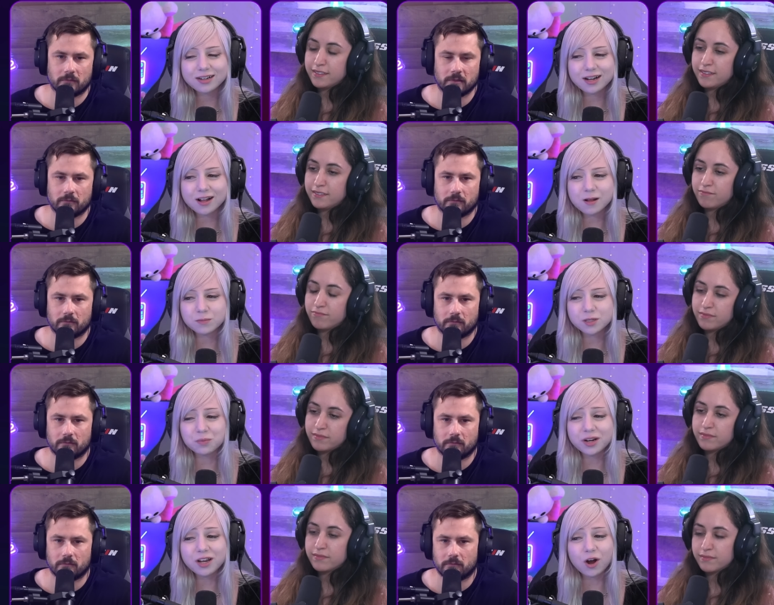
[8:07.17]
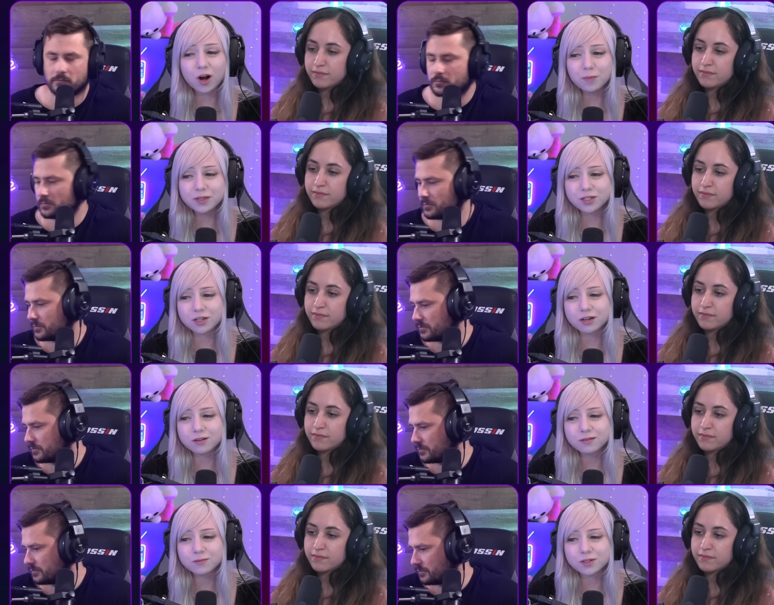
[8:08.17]
Speaker 1: Um, Sabrina
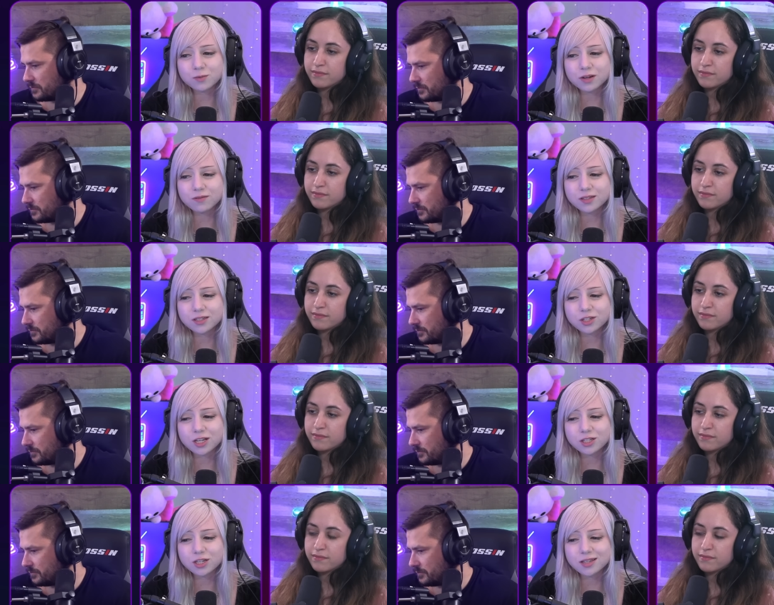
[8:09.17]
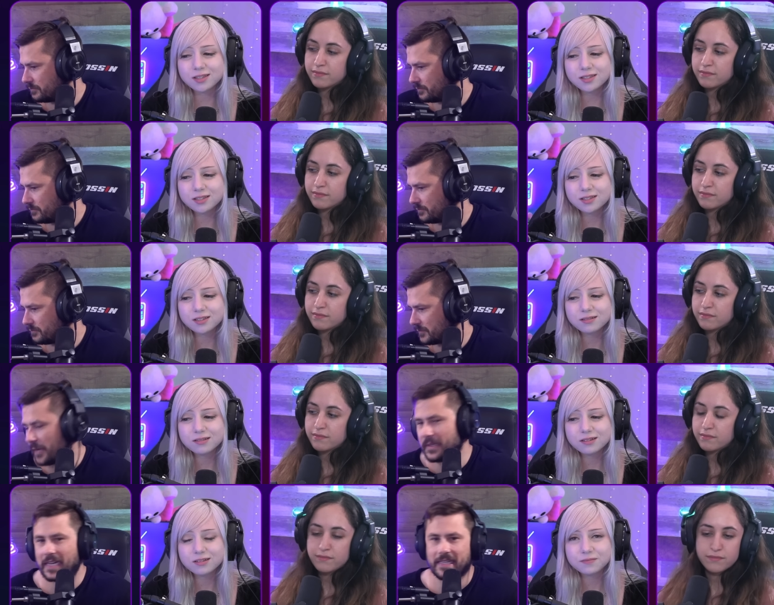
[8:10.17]
Carpenter was one of the suggestions. I
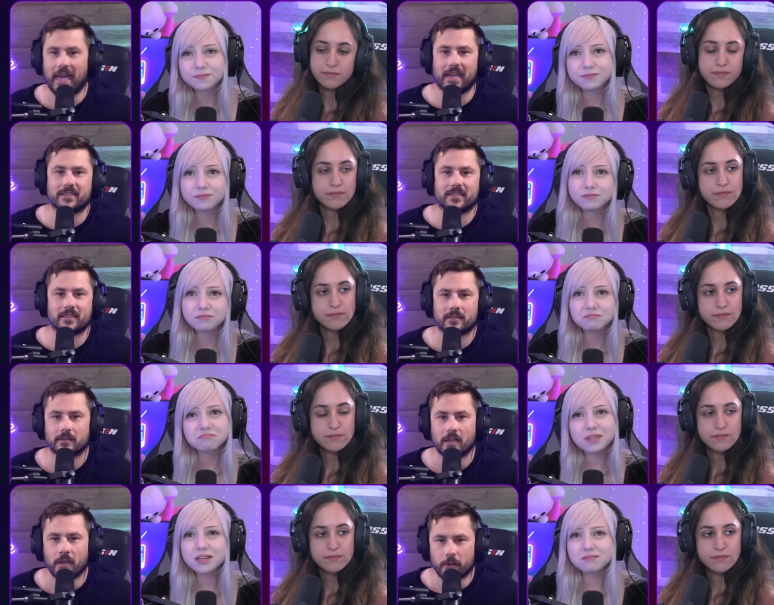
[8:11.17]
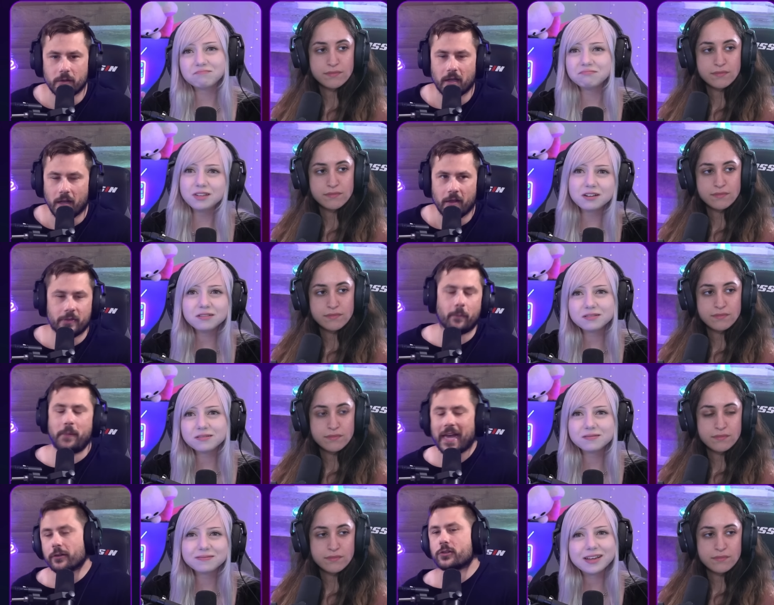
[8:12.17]
mean, I guess. That, you know, the
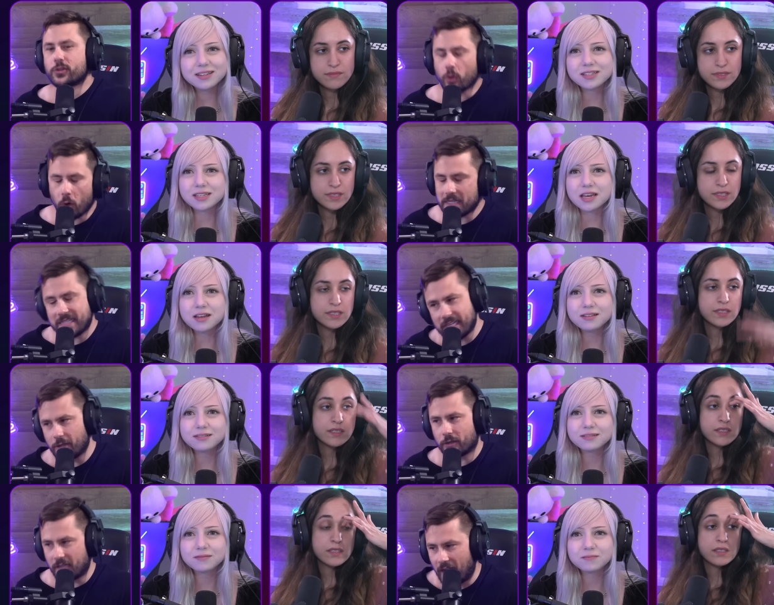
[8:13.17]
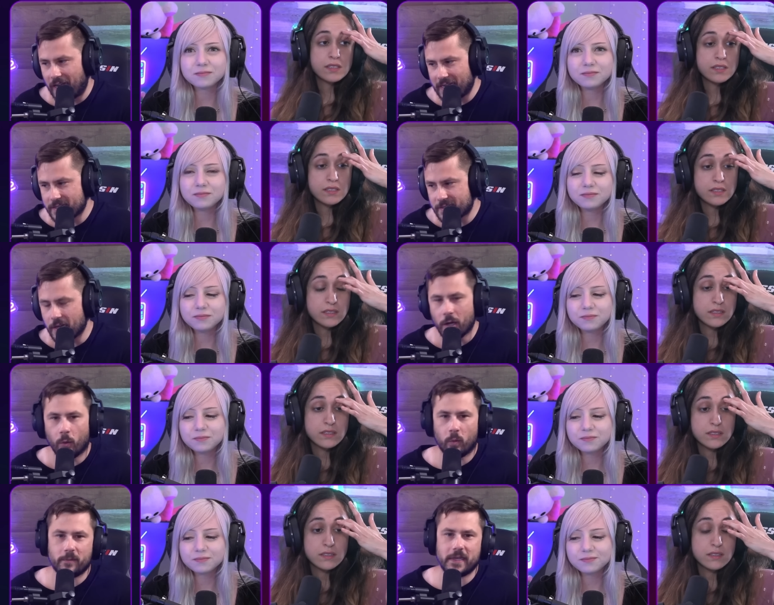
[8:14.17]
better
Speaker 2: choice here, guys,
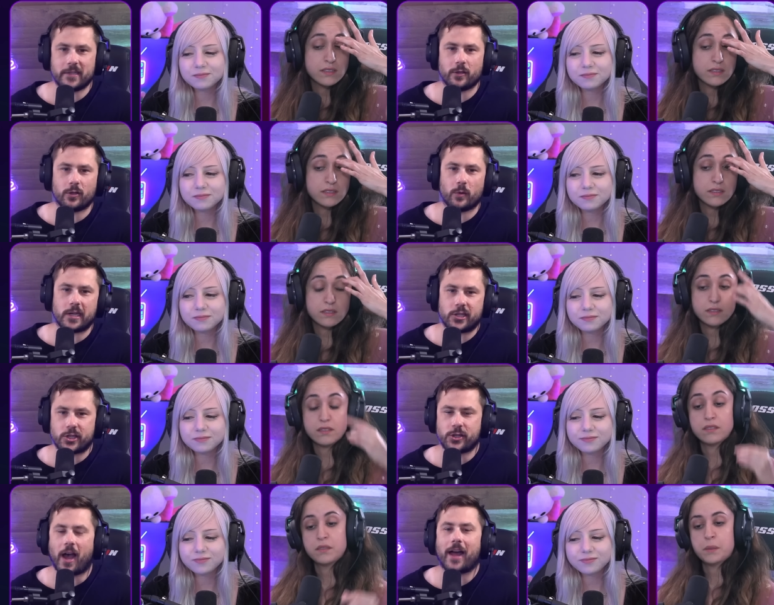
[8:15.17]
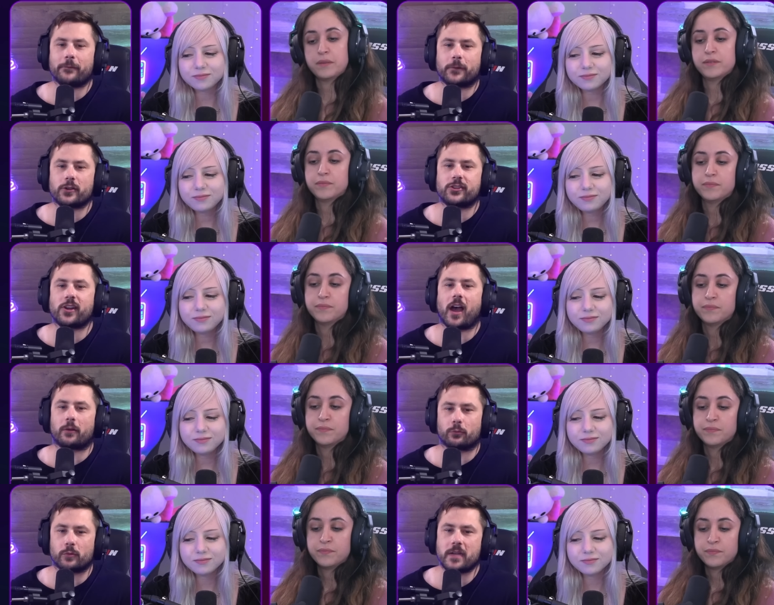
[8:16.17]
would be to do a shot-for-shot
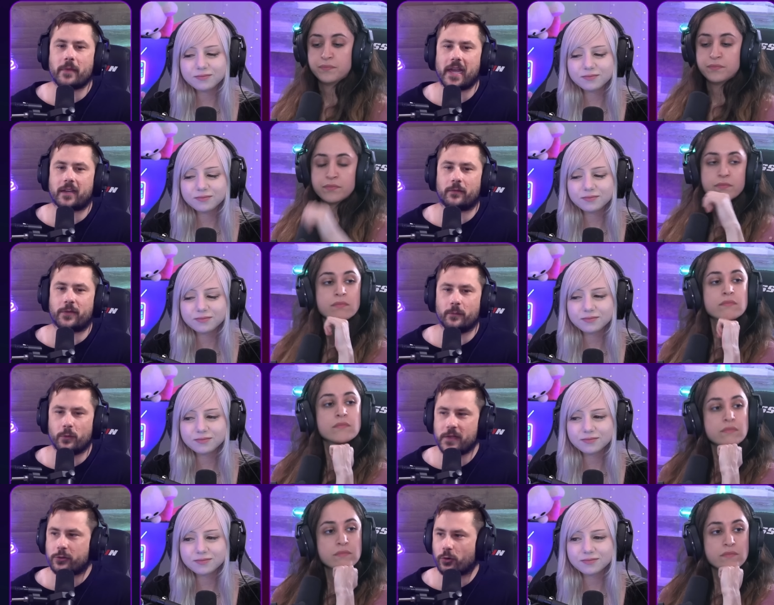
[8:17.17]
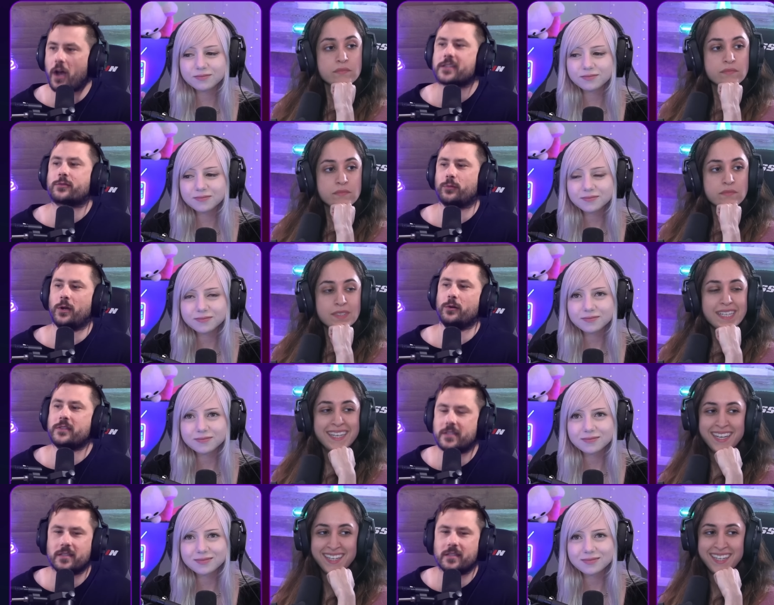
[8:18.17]
remake of the movie Crossroads.